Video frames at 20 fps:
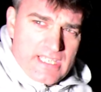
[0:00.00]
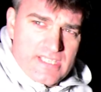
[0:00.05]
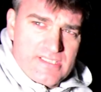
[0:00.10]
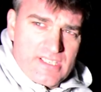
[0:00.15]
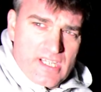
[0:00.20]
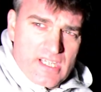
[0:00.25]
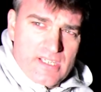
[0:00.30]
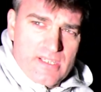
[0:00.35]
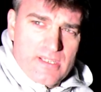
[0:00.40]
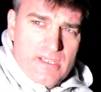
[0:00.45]

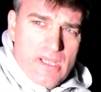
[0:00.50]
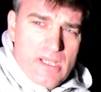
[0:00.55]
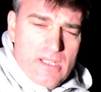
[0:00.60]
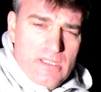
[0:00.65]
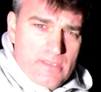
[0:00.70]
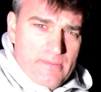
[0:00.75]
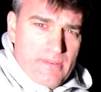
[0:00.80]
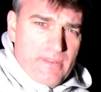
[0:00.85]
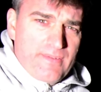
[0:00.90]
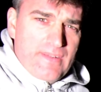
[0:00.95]
so a
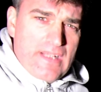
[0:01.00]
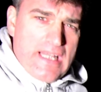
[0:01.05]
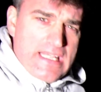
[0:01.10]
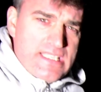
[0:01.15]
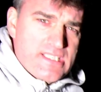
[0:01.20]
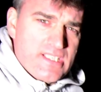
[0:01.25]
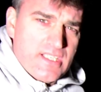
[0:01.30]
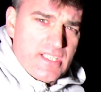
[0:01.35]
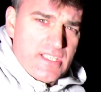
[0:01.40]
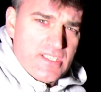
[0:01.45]
little bit of a
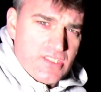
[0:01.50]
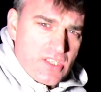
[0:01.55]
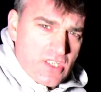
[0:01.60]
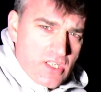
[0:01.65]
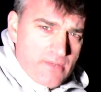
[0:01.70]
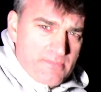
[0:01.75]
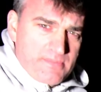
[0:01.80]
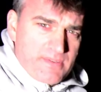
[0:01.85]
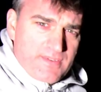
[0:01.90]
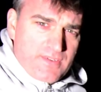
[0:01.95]
lesson in
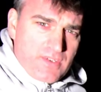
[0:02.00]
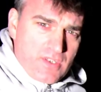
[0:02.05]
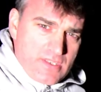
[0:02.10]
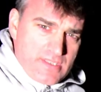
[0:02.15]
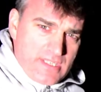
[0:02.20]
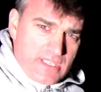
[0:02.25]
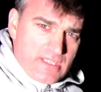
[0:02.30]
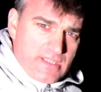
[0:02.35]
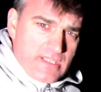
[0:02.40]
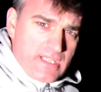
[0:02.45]
terms of using